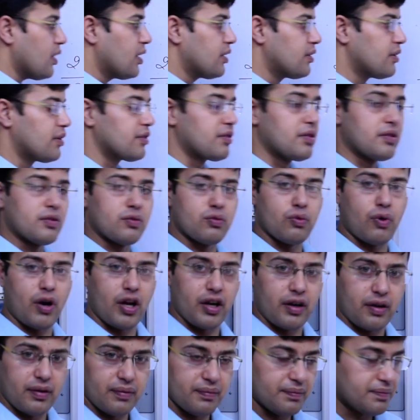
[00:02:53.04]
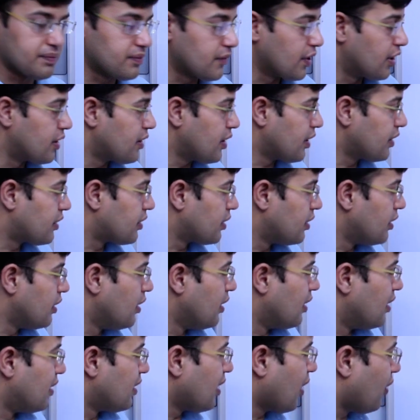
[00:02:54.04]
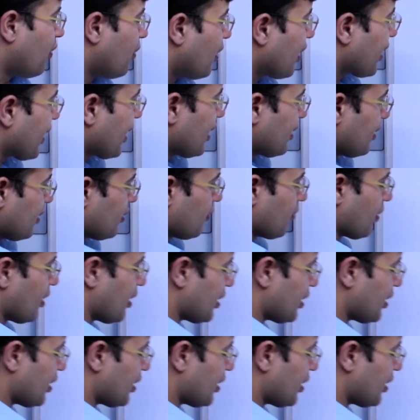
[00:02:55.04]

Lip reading: this is 1. Right. Now again we will